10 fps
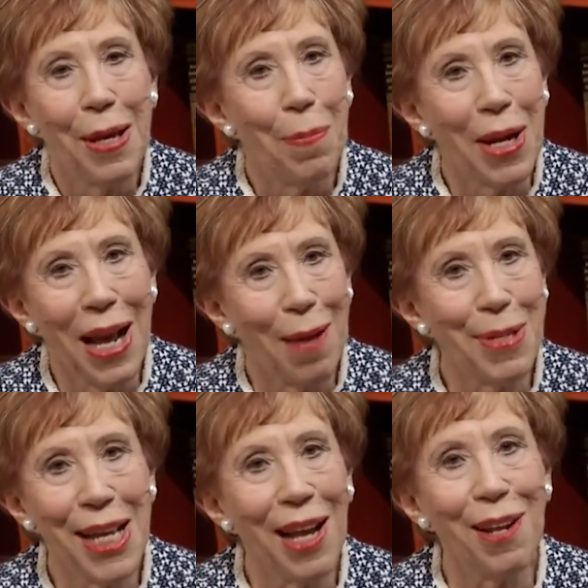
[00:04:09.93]
But I'm
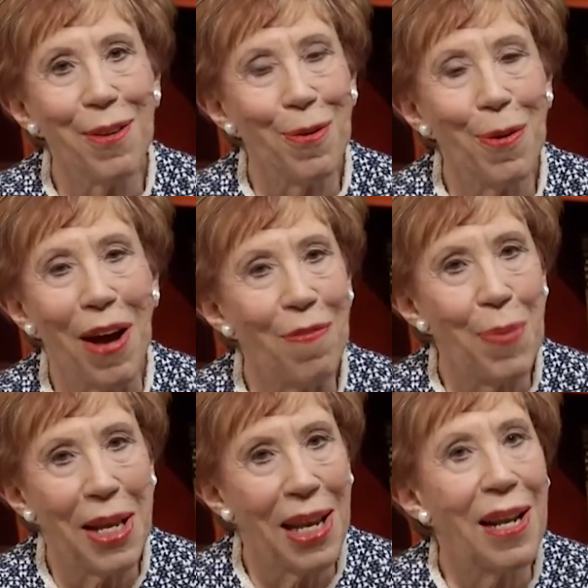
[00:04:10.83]
telling you, I've
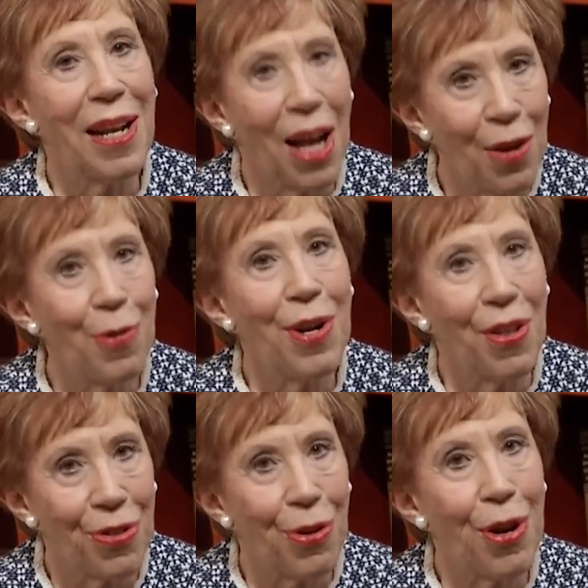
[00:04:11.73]
been in
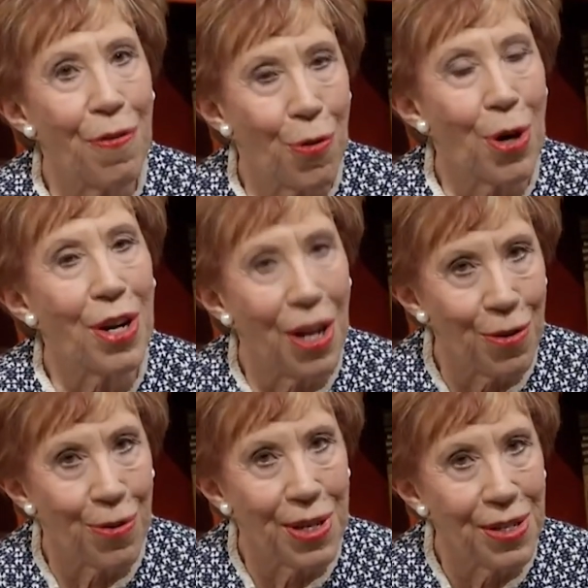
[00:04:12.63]
134
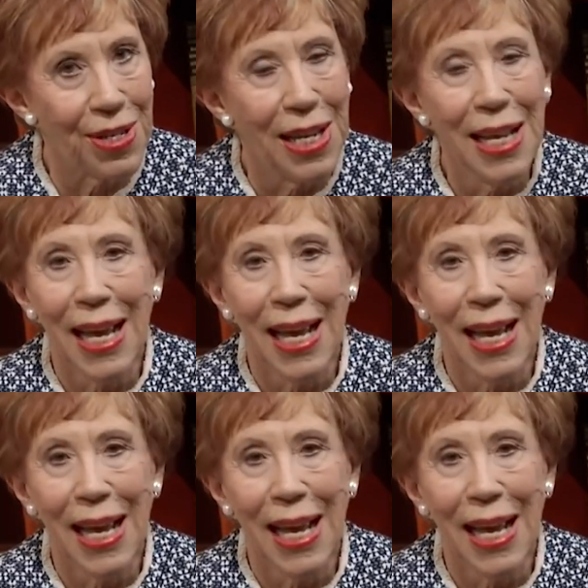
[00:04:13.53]
countries,